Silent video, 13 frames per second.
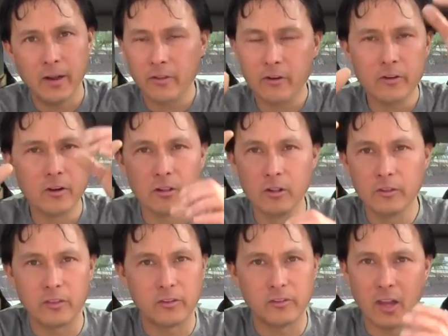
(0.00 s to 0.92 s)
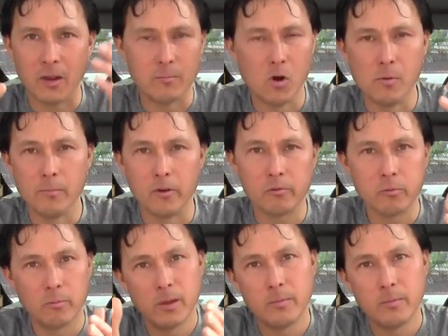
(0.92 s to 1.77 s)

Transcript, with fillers: Now, they're going to look the same almost. Well,